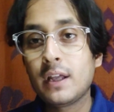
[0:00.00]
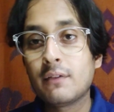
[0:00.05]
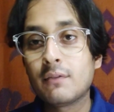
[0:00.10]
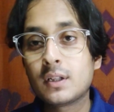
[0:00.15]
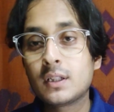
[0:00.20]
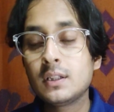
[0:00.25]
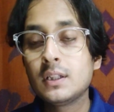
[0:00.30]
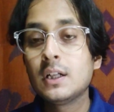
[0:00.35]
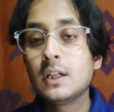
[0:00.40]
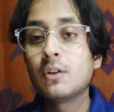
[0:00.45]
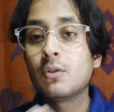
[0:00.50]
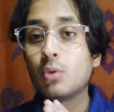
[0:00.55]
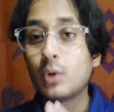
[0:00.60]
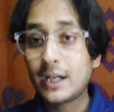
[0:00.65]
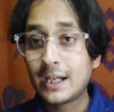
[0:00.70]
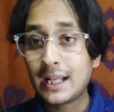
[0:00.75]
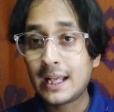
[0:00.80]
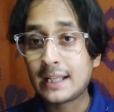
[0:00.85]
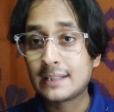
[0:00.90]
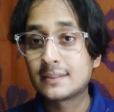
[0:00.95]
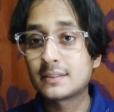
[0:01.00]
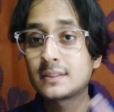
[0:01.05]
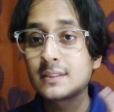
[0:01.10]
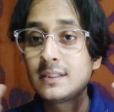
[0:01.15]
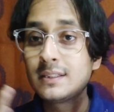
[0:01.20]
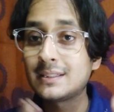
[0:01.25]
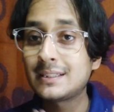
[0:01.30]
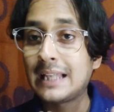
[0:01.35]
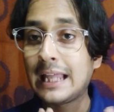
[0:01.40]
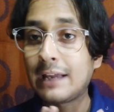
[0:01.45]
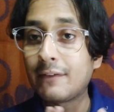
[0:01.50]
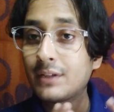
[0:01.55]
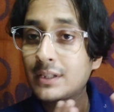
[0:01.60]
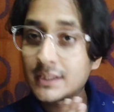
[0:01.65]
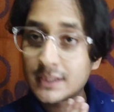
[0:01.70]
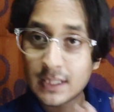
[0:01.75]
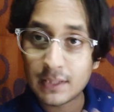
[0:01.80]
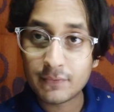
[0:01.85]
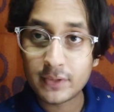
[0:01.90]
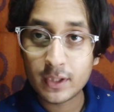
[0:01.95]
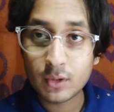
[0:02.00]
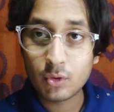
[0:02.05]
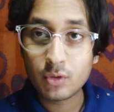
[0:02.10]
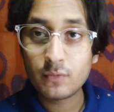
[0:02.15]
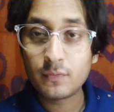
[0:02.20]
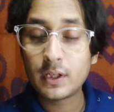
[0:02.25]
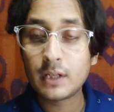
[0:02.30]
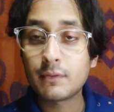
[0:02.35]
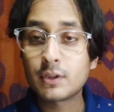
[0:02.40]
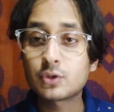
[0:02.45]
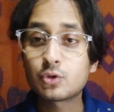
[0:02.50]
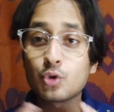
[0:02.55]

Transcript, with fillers: flavor, whereas these languages have their own flavor.